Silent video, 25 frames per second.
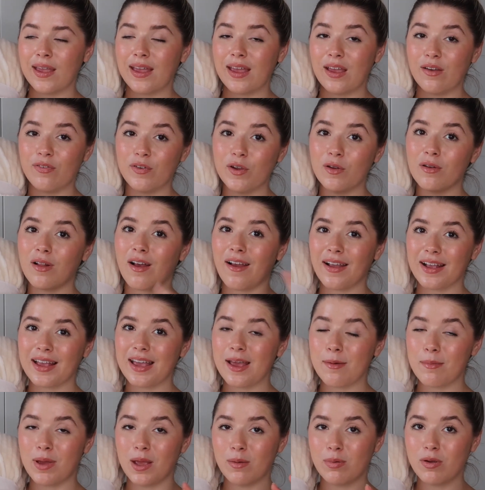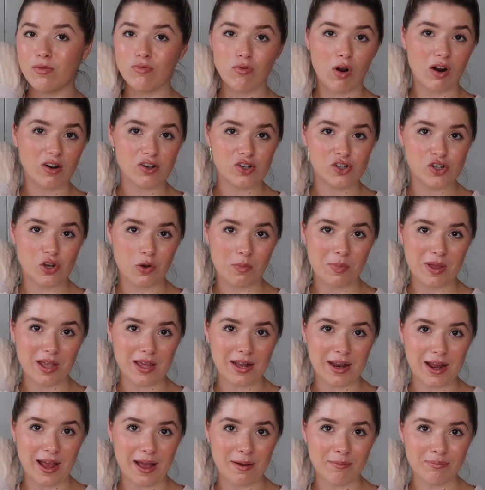if you like it, maybe run to your
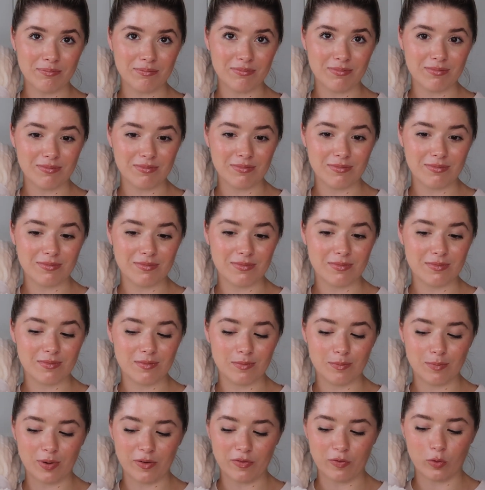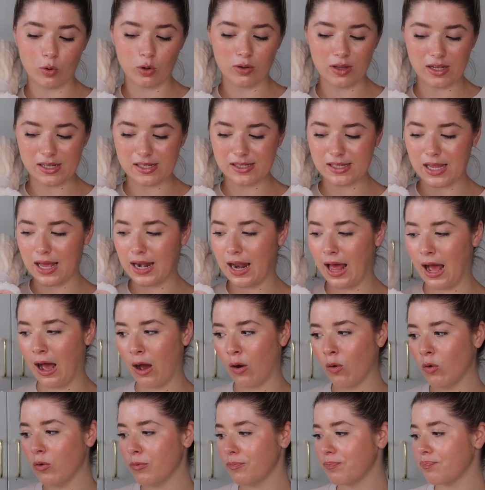B&M before they sell
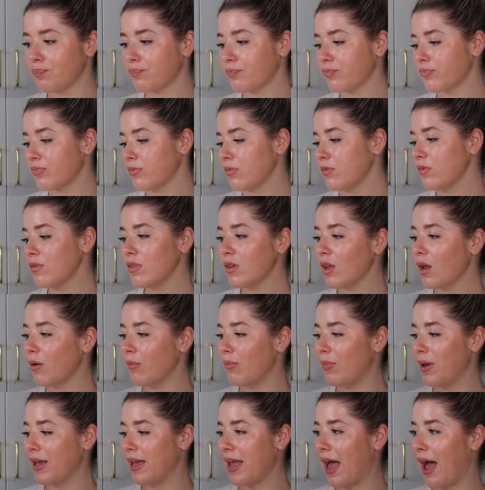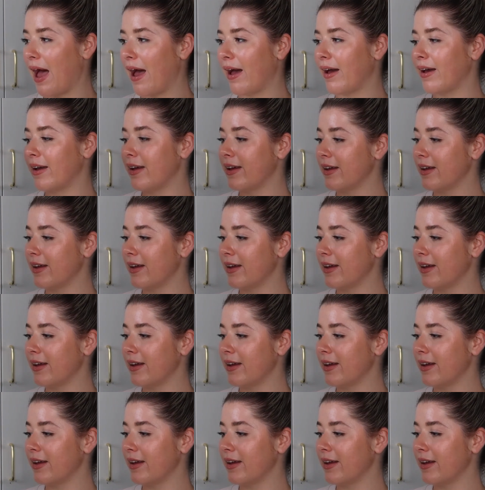out. But yeah,